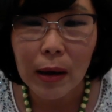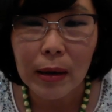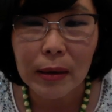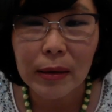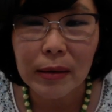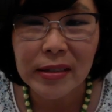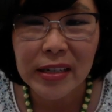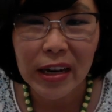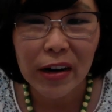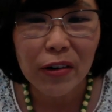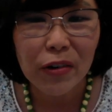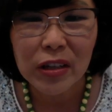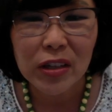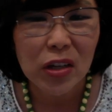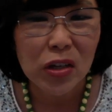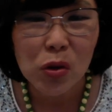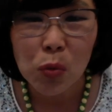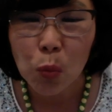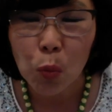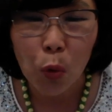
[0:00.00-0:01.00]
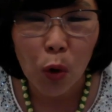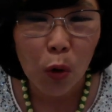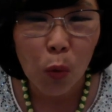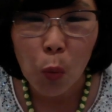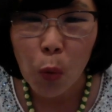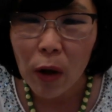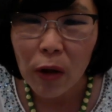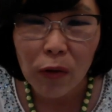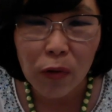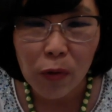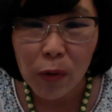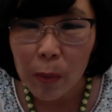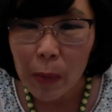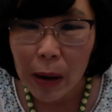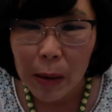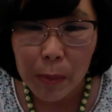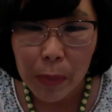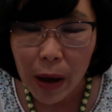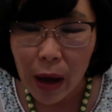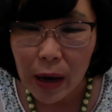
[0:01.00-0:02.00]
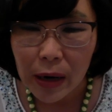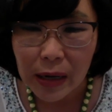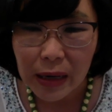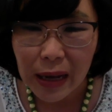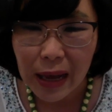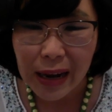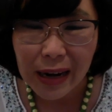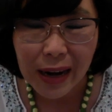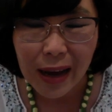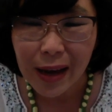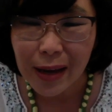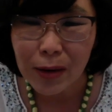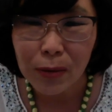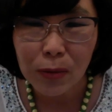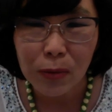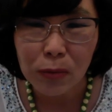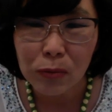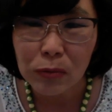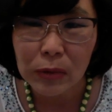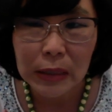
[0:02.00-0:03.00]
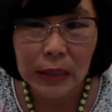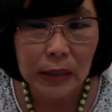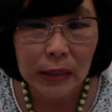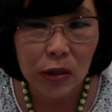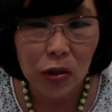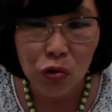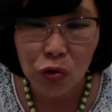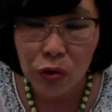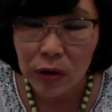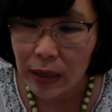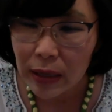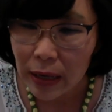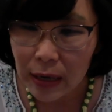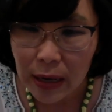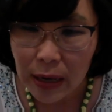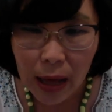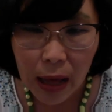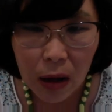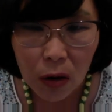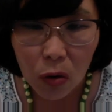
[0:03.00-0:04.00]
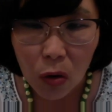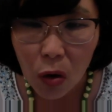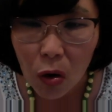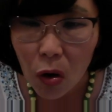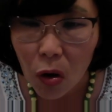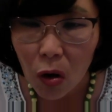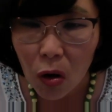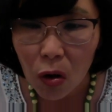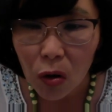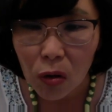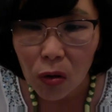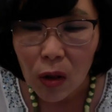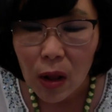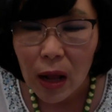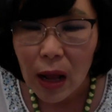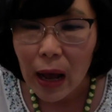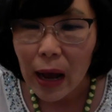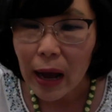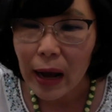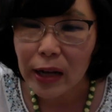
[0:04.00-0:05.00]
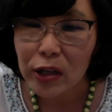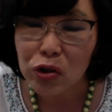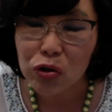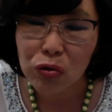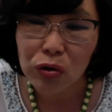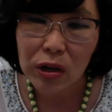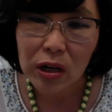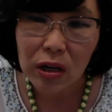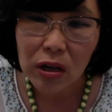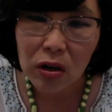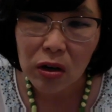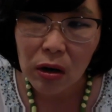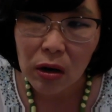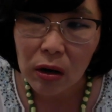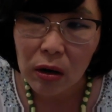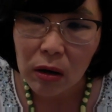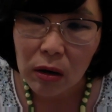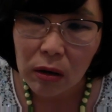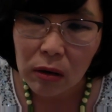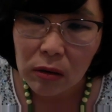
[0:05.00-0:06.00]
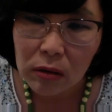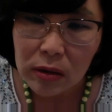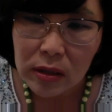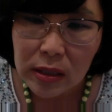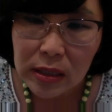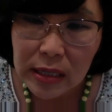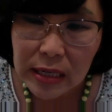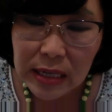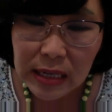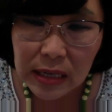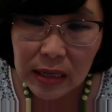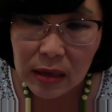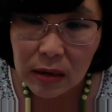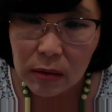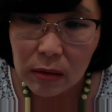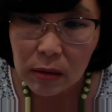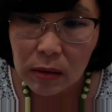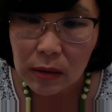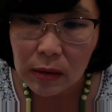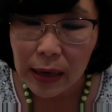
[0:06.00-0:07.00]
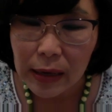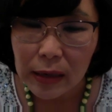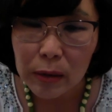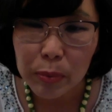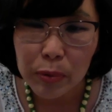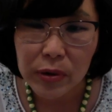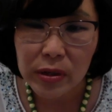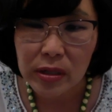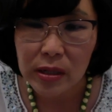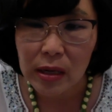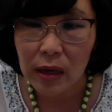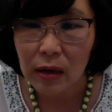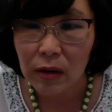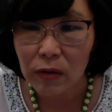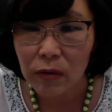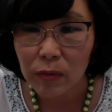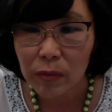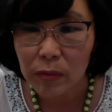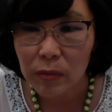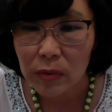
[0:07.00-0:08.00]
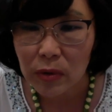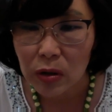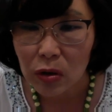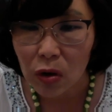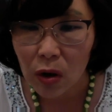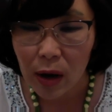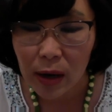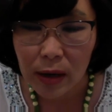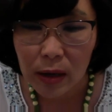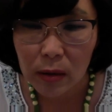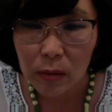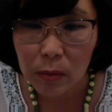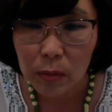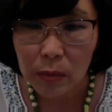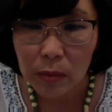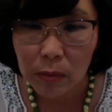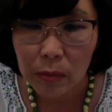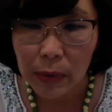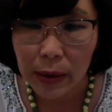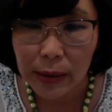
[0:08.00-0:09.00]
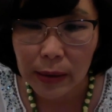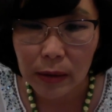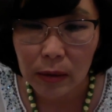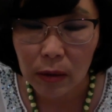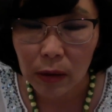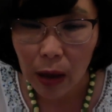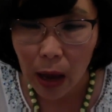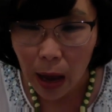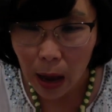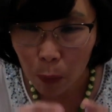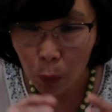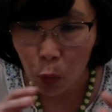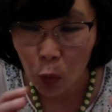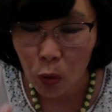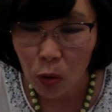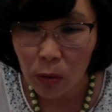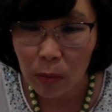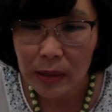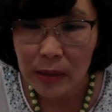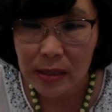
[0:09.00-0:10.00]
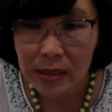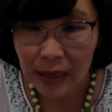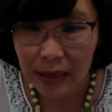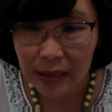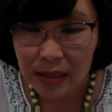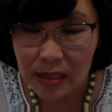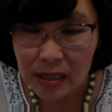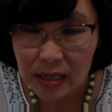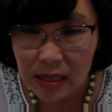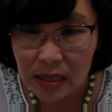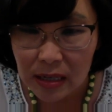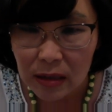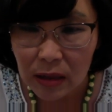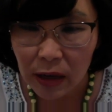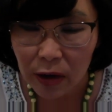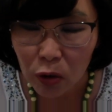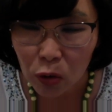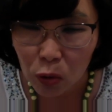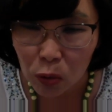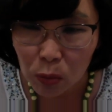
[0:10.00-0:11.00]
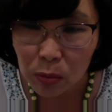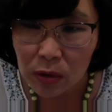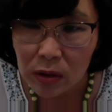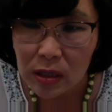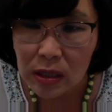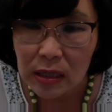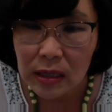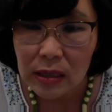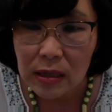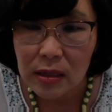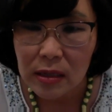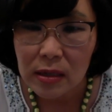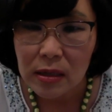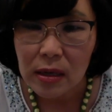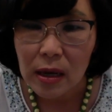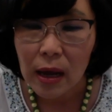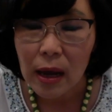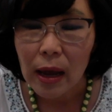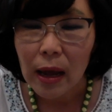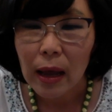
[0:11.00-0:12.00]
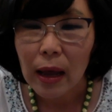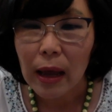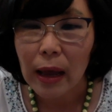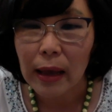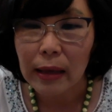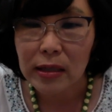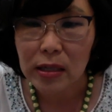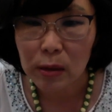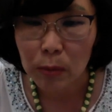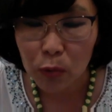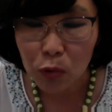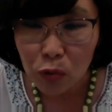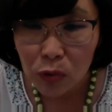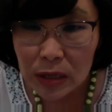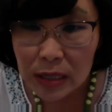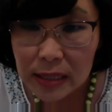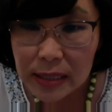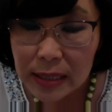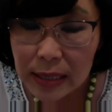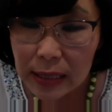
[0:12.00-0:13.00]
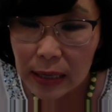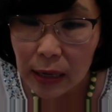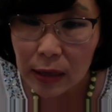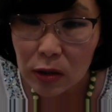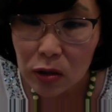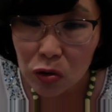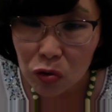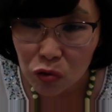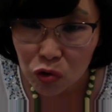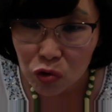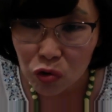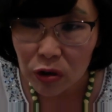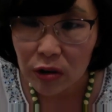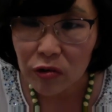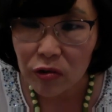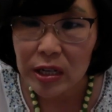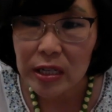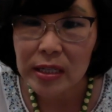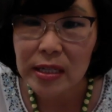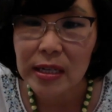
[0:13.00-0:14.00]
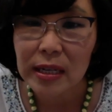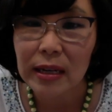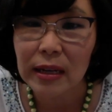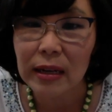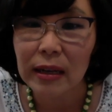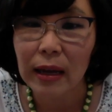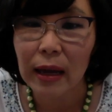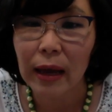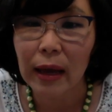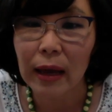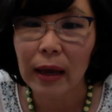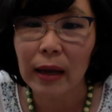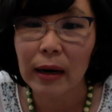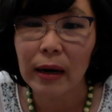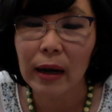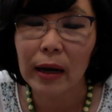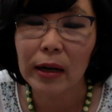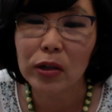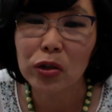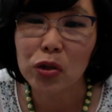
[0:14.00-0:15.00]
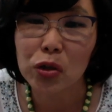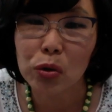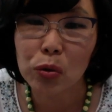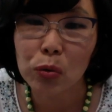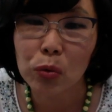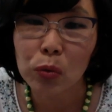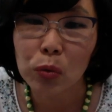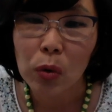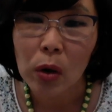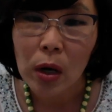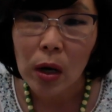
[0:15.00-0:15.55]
dairy doesn't work well for my body, and I don't drink any alcohol. I drink tea. 90% of my warm is like tea, like herbal teas, and some green tea. I do drink green tea, and I do.